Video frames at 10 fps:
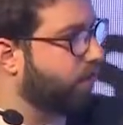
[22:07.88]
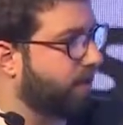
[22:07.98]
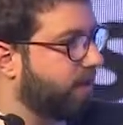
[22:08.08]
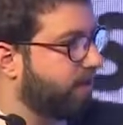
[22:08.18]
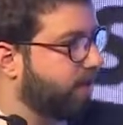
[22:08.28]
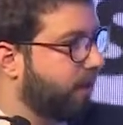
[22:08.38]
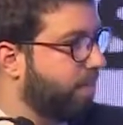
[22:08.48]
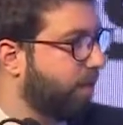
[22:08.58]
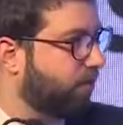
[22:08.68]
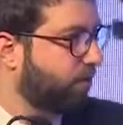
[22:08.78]
one is
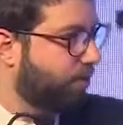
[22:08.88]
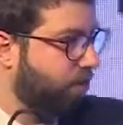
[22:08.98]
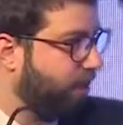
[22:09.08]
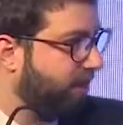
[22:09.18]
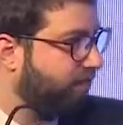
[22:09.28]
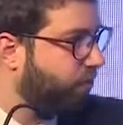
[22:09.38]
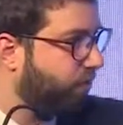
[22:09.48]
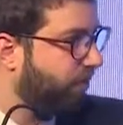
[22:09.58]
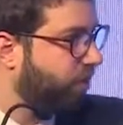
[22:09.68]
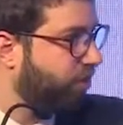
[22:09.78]
about
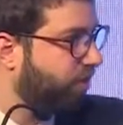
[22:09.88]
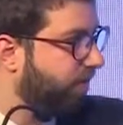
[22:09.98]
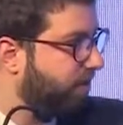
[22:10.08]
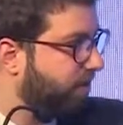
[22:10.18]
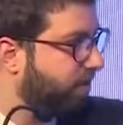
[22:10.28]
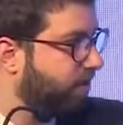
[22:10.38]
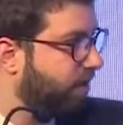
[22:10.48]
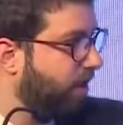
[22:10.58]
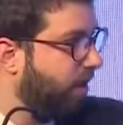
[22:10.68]
transforming your services,